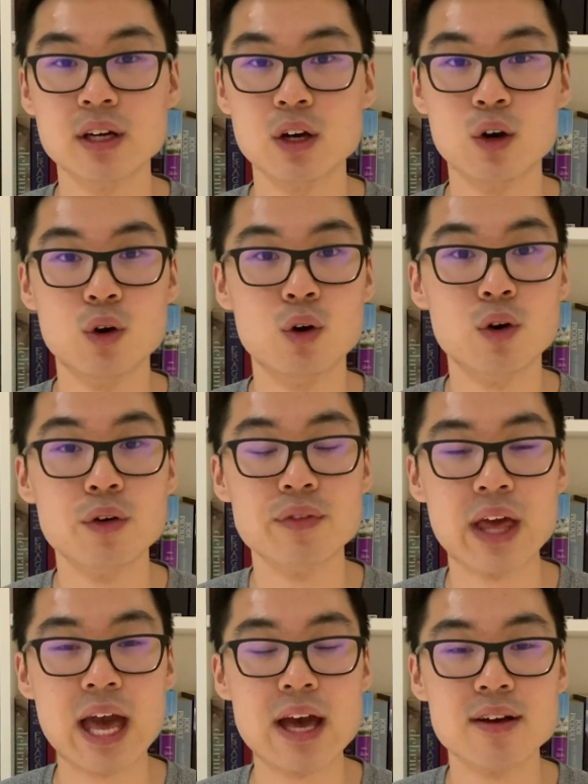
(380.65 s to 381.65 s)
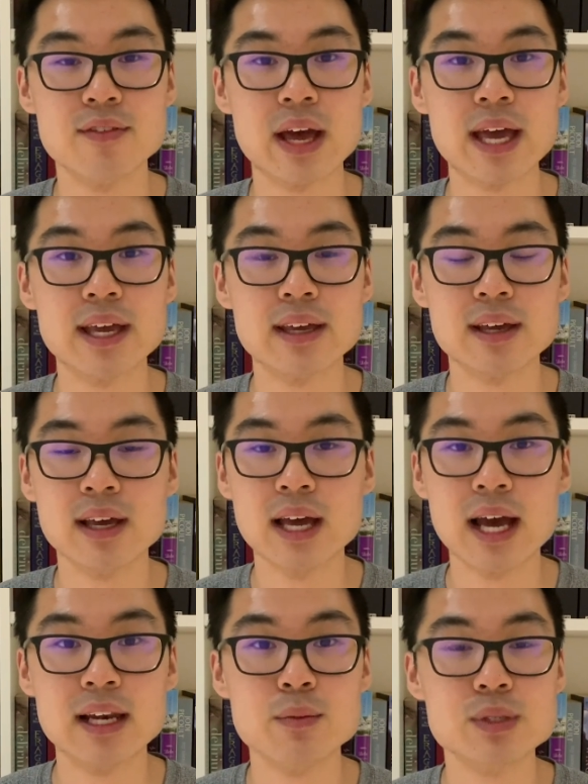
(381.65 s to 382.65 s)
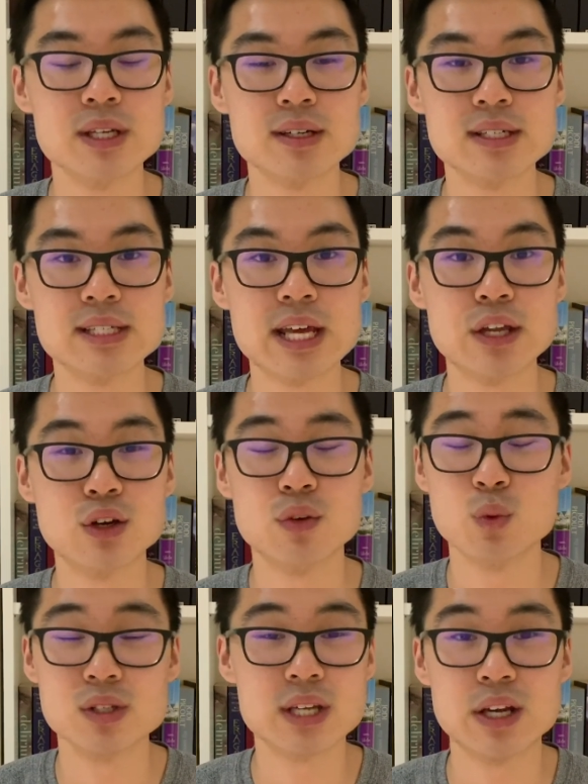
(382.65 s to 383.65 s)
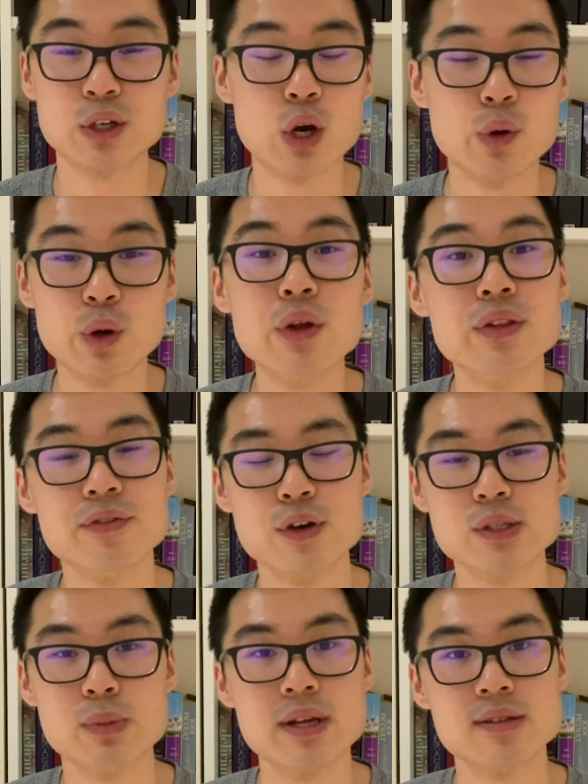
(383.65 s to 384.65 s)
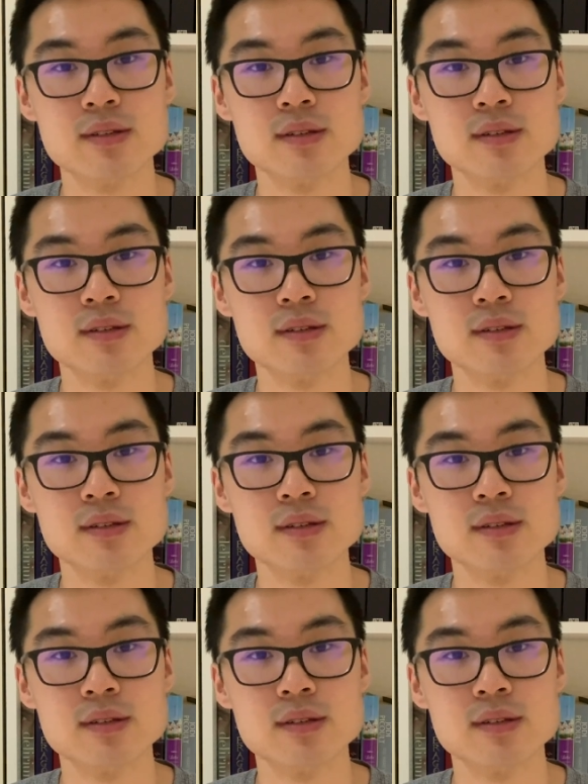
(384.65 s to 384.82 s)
or they have a limited understanding of what's kind of going on in the first place.